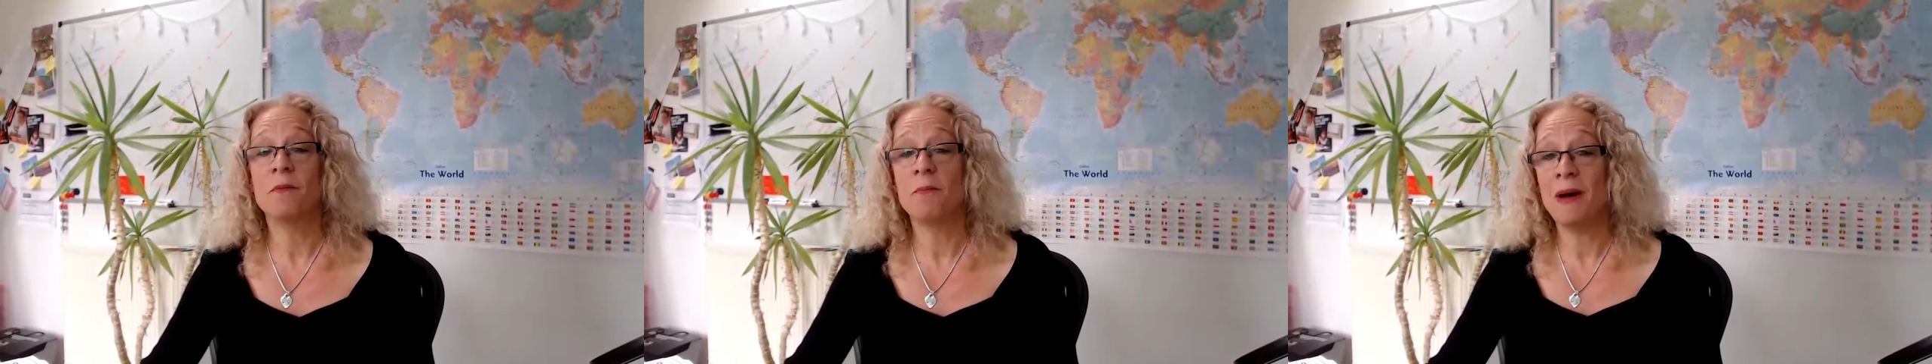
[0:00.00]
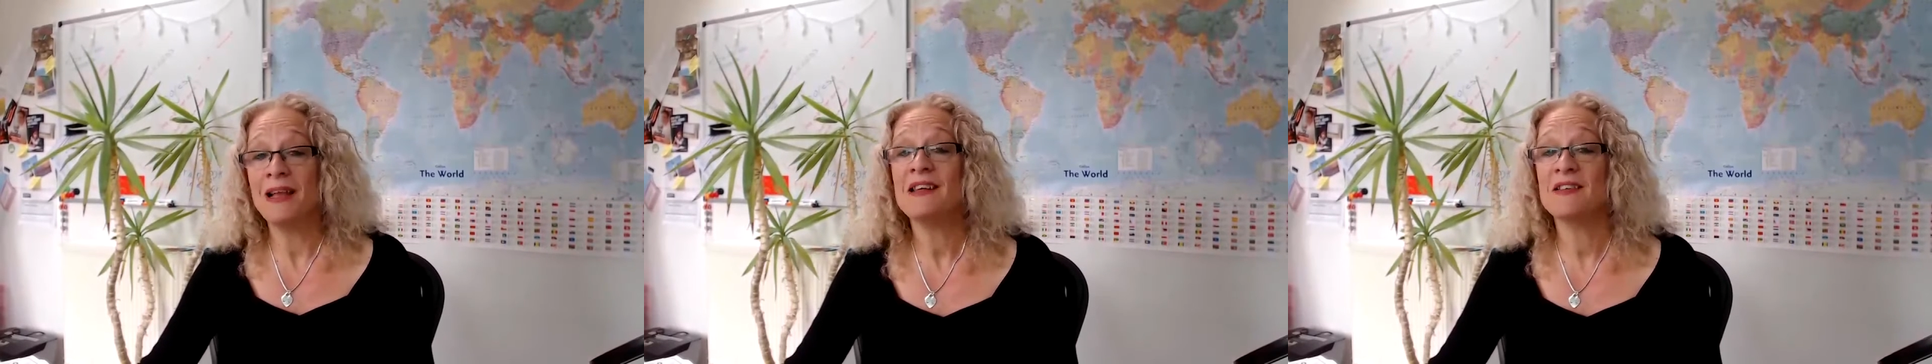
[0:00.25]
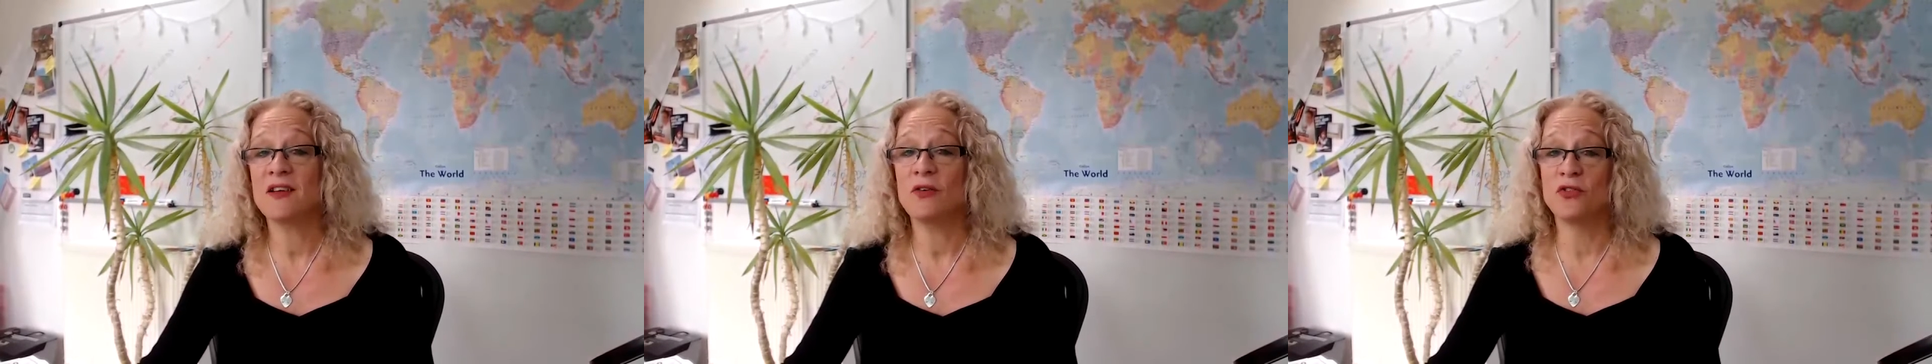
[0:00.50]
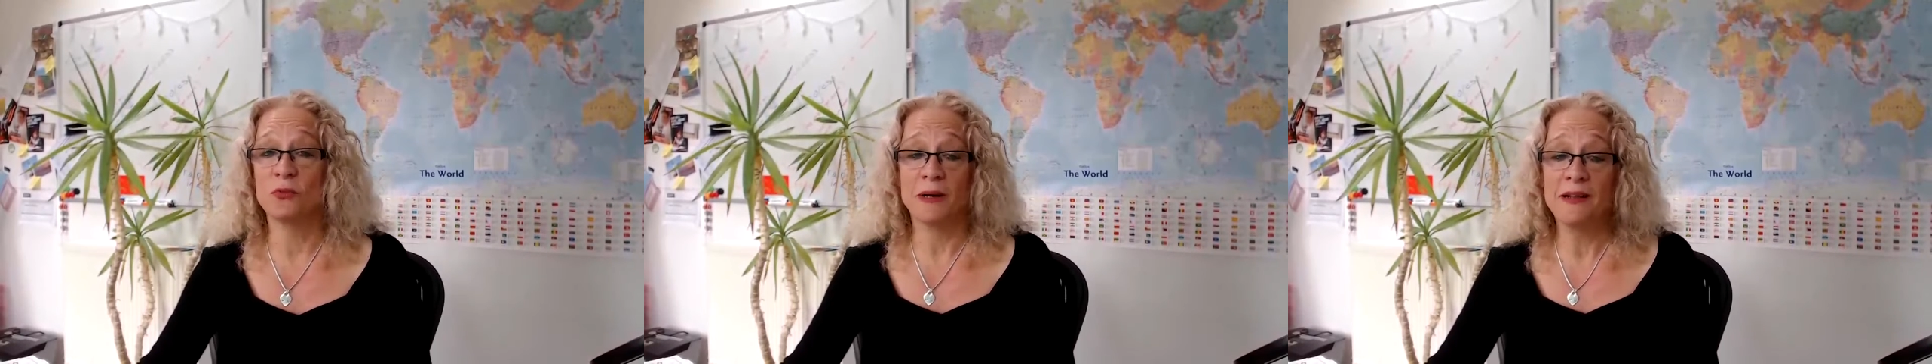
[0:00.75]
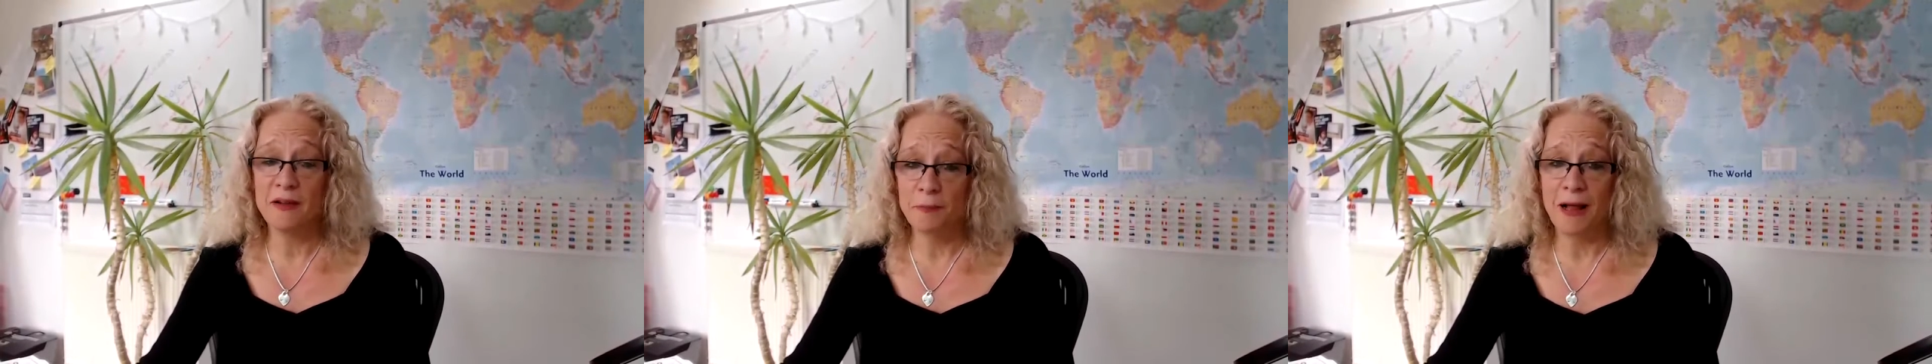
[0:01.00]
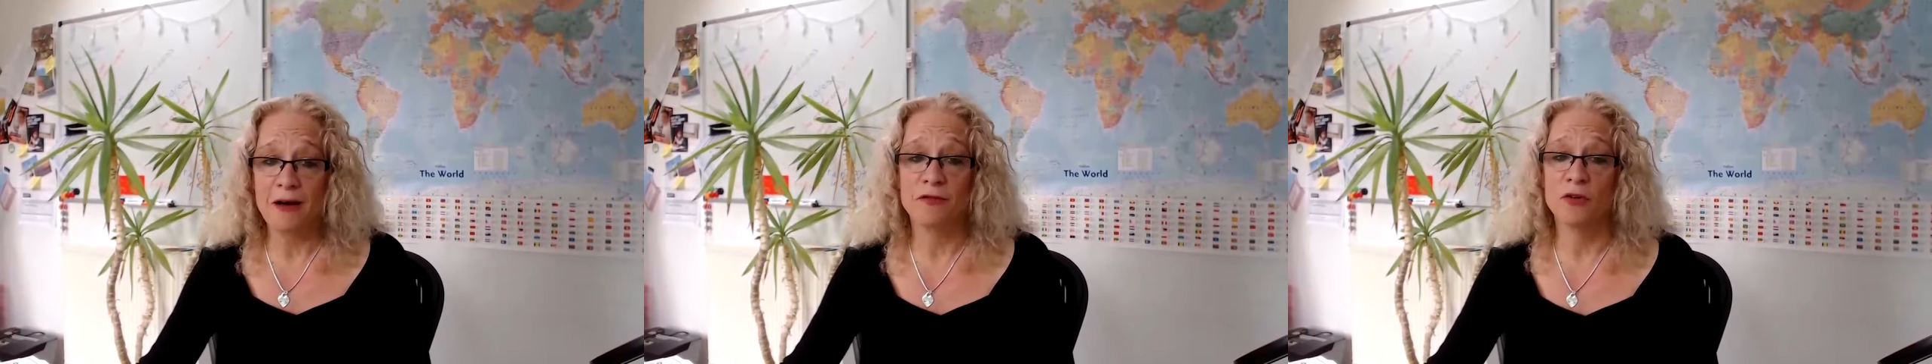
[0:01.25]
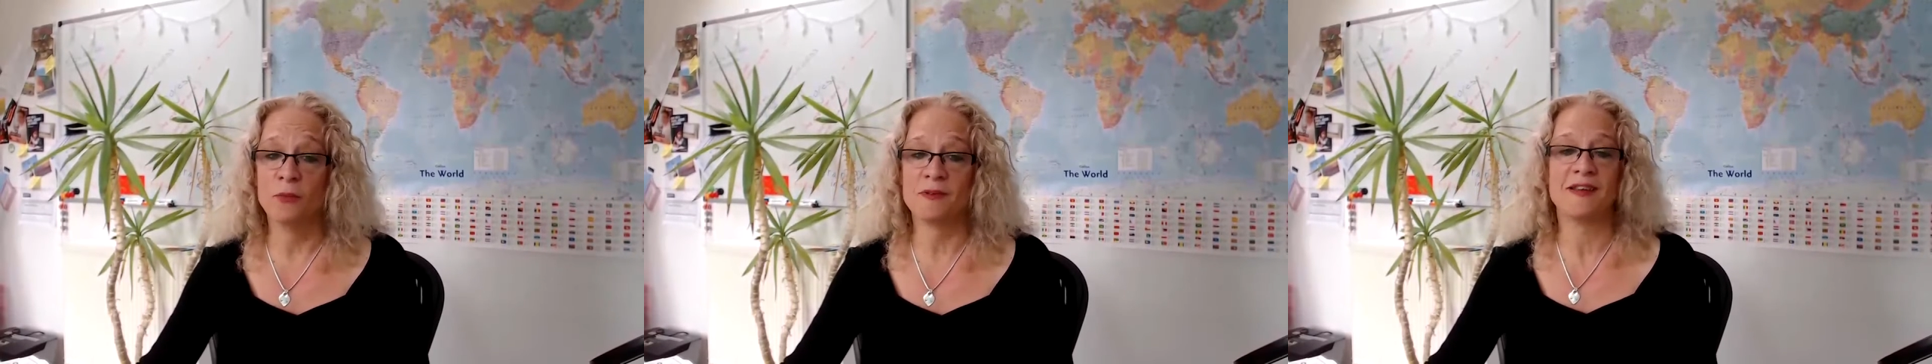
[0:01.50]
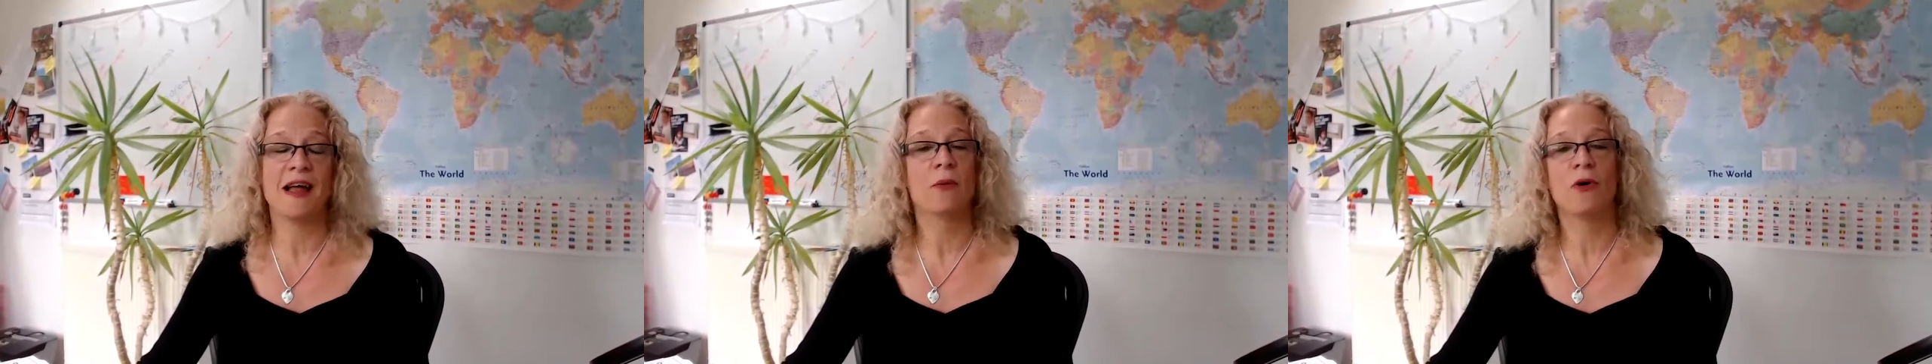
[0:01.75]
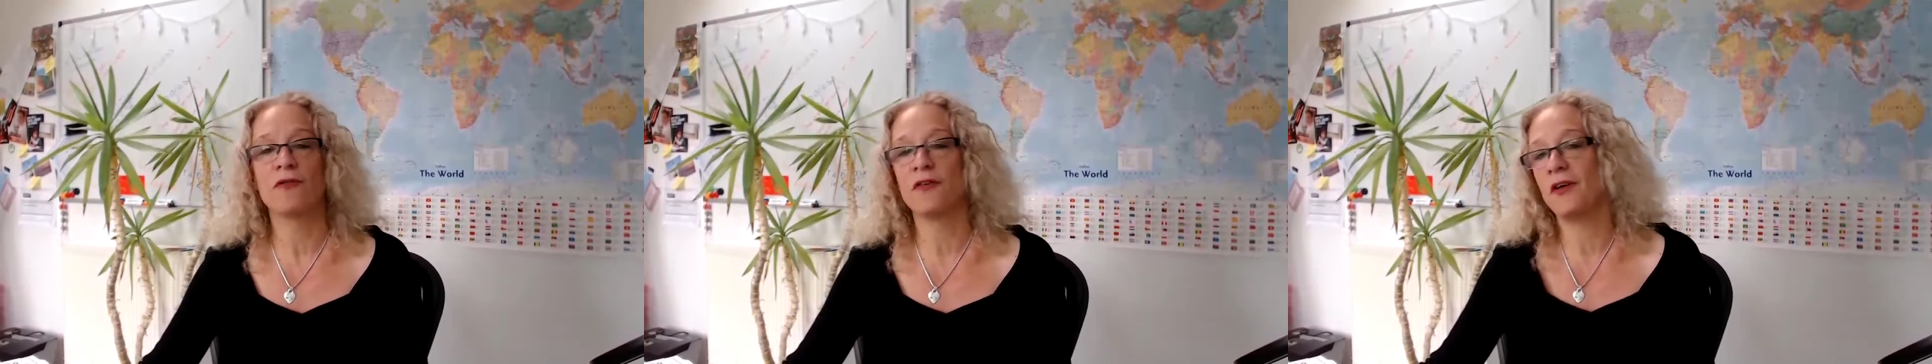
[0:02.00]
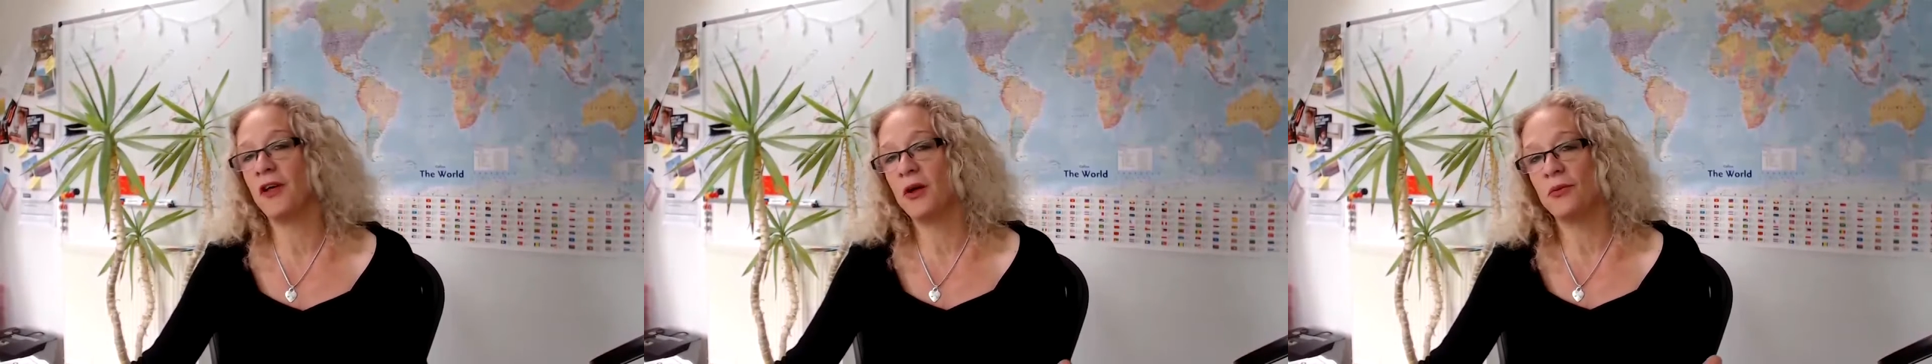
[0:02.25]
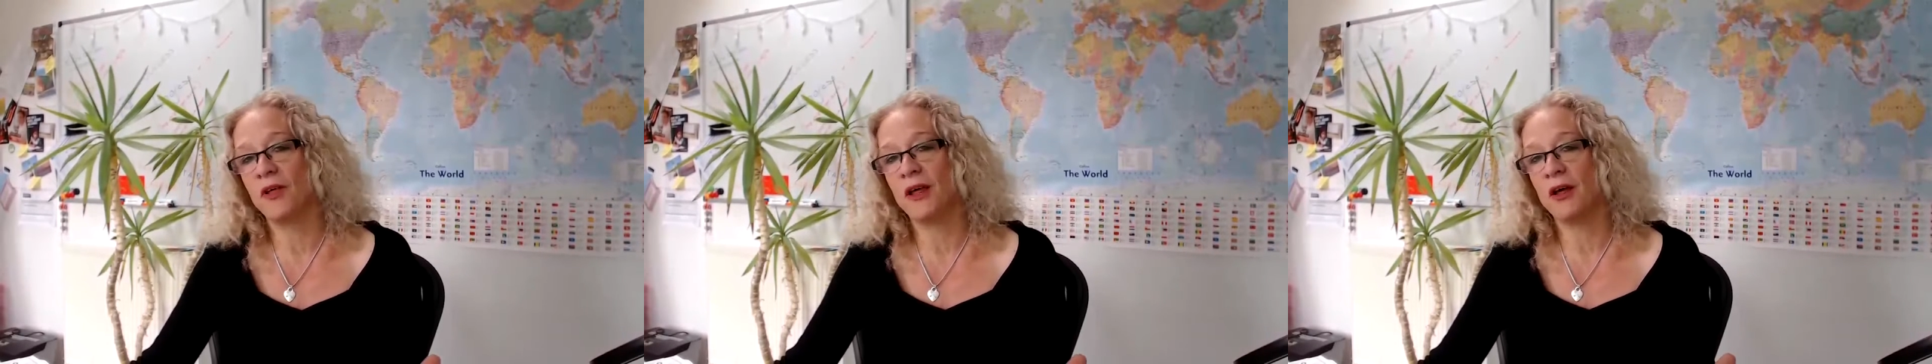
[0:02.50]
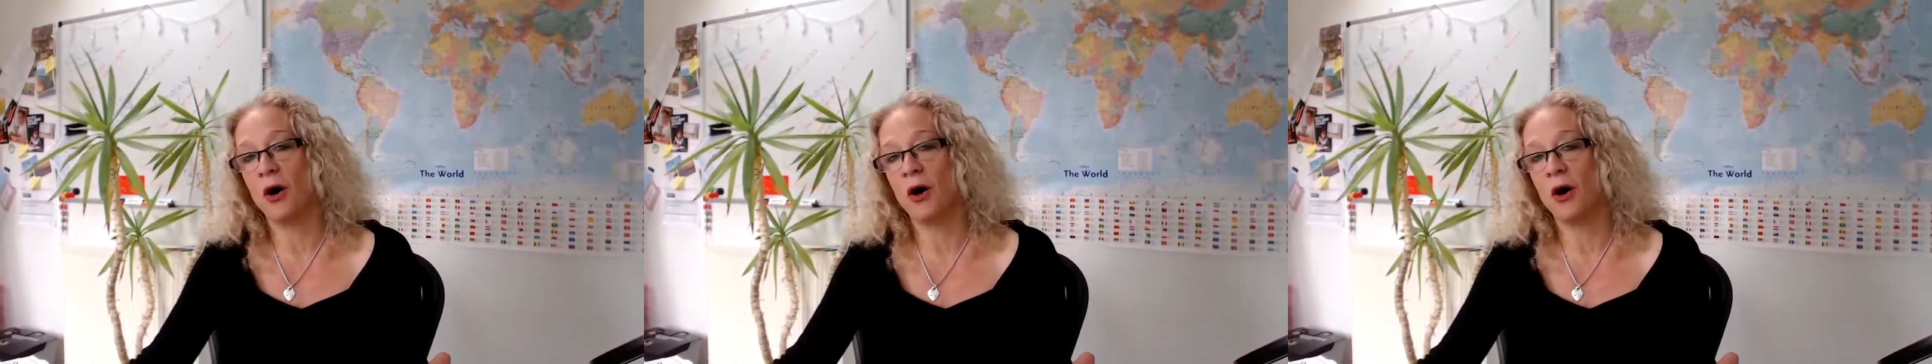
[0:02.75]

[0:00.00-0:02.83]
Many social media platforms now offer you the